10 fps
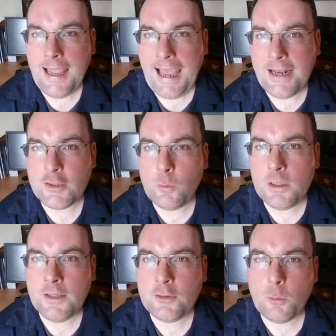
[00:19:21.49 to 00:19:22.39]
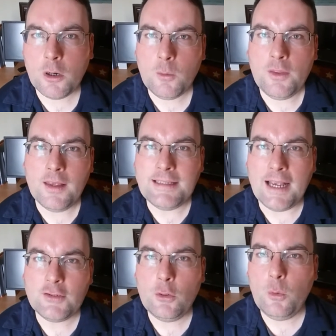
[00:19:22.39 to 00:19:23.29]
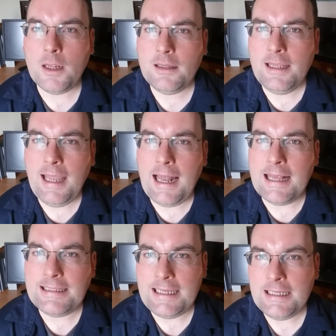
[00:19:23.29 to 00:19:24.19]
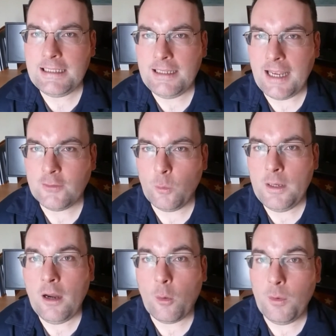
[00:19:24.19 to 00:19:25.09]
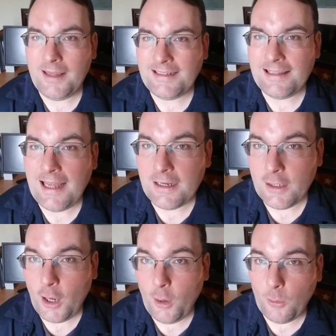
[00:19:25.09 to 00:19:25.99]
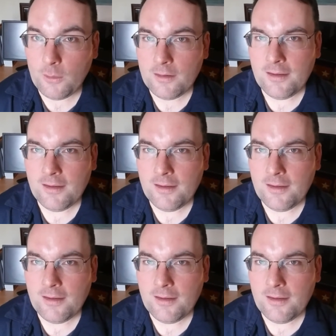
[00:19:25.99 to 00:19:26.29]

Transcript: and is willing to work with us as quickly and as easily as we are willing to let go